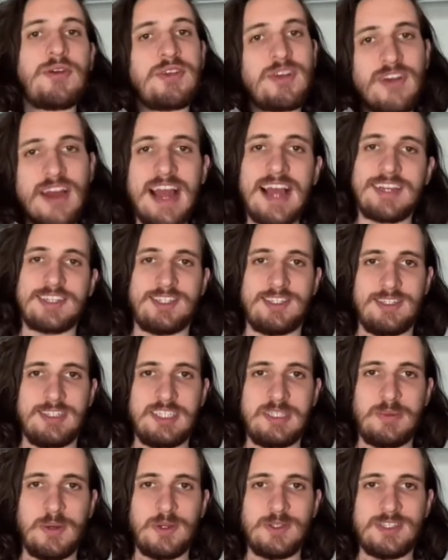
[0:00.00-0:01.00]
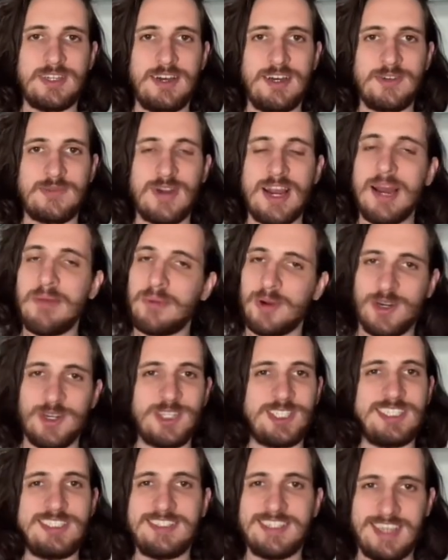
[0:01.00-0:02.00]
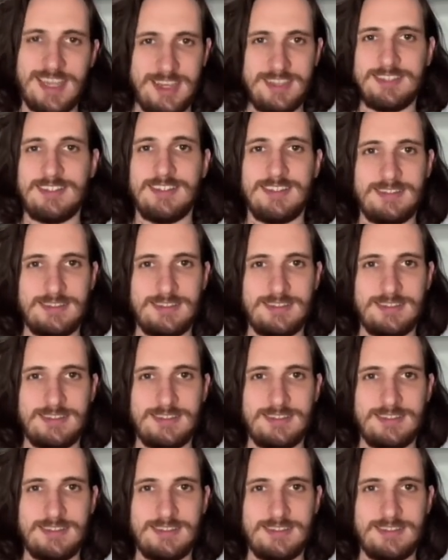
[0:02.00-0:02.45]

actually supposed to unwrap Hershey's Kisses.